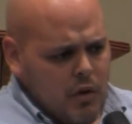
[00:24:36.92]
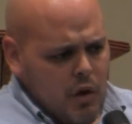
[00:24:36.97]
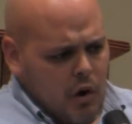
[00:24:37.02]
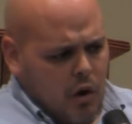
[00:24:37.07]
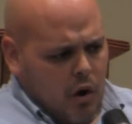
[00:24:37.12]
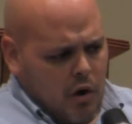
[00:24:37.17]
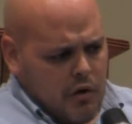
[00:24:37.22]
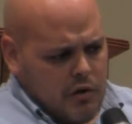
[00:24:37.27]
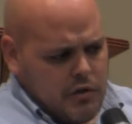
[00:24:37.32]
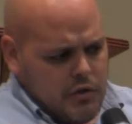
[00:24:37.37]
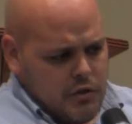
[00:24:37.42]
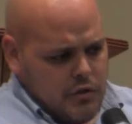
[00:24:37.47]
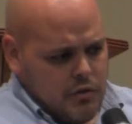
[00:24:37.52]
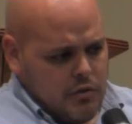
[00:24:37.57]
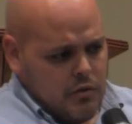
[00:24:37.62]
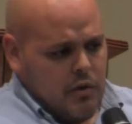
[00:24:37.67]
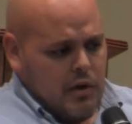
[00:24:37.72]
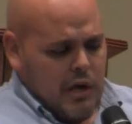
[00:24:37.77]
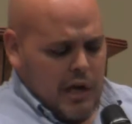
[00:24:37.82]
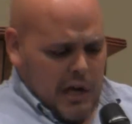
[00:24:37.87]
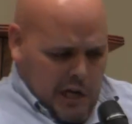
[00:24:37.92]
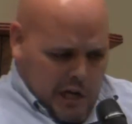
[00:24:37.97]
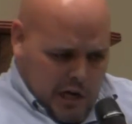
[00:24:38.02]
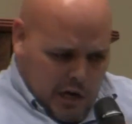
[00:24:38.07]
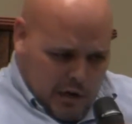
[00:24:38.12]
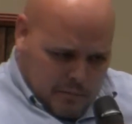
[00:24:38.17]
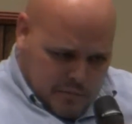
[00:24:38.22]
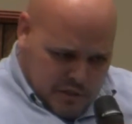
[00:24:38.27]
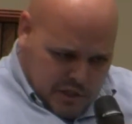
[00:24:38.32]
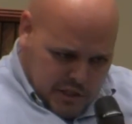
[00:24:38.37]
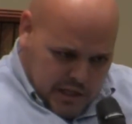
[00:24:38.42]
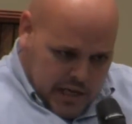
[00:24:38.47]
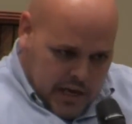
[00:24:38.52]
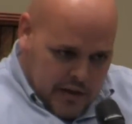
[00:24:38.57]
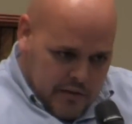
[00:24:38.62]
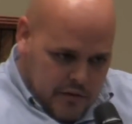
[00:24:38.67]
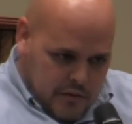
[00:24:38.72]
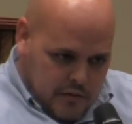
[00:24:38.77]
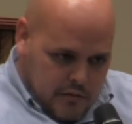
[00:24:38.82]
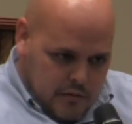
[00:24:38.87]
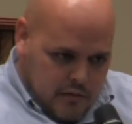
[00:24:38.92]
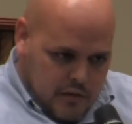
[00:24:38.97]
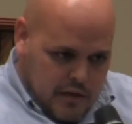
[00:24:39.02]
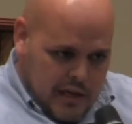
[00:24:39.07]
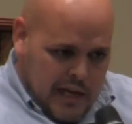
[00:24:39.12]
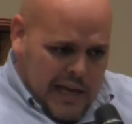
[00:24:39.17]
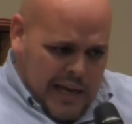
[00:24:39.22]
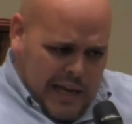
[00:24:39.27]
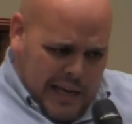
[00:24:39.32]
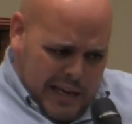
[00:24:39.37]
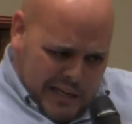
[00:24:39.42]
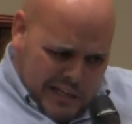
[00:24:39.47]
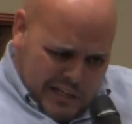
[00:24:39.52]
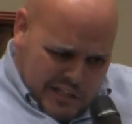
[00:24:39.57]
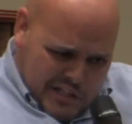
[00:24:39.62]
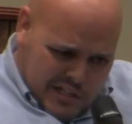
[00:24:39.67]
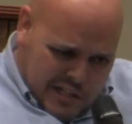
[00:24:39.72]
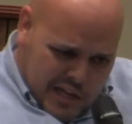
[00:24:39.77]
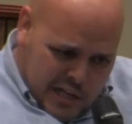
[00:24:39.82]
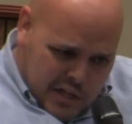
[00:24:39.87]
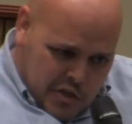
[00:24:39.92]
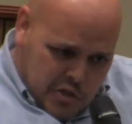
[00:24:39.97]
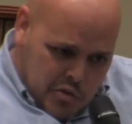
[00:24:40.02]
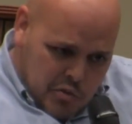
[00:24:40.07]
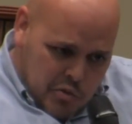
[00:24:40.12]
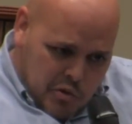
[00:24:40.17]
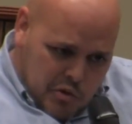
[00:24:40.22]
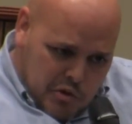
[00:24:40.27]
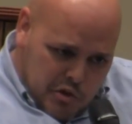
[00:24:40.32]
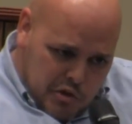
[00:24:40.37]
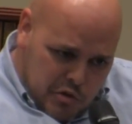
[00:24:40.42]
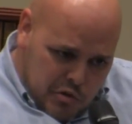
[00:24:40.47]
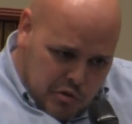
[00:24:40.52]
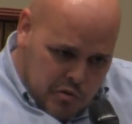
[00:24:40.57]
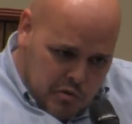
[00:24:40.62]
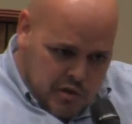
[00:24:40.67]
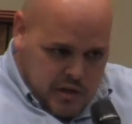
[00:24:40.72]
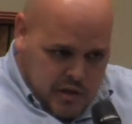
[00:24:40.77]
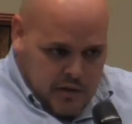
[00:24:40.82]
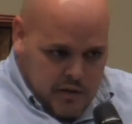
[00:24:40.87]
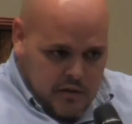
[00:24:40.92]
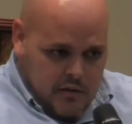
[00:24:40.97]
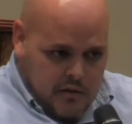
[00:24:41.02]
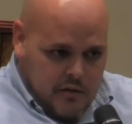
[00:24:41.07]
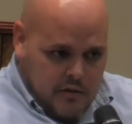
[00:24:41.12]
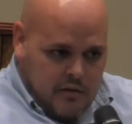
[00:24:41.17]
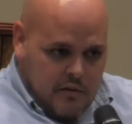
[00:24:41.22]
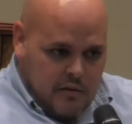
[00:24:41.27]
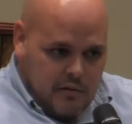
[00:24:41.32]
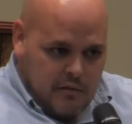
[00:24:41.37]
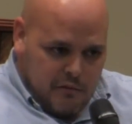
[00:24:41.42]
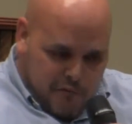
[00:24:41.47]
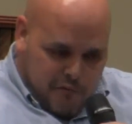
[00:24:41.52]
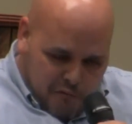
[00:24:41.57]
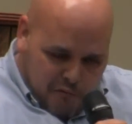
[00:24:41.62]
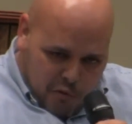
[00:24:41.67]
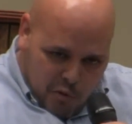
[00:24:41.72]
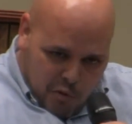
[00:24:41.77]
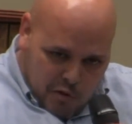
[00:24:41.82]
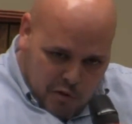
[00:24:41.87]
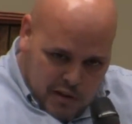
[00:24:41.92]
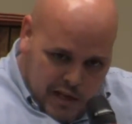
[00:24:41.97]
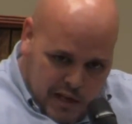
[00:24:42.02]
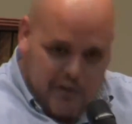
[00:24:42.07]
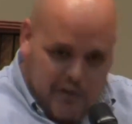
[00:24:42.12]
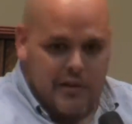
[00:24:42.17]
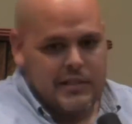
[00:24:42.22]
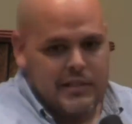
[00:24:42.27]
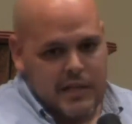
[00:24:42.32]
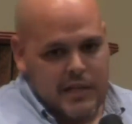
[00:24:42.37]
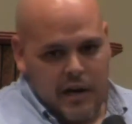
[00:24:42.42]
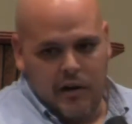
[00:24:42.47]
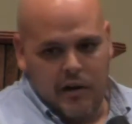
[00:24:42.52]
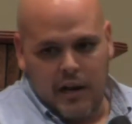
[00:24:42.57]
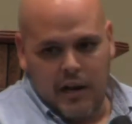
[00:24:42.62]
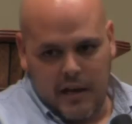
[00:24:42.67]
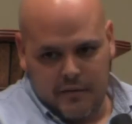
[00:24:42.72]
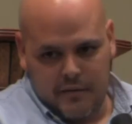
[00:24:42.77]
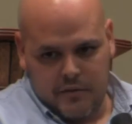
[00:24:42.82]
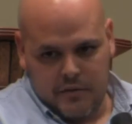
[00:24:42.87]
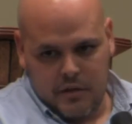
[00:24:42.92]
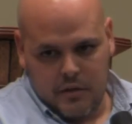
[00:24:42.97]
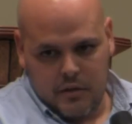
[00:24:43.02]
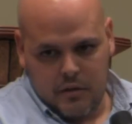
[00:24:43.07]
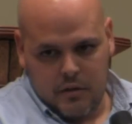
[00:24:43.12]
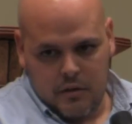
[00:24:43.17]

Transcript: are to come together in a sexual union for their entire lives.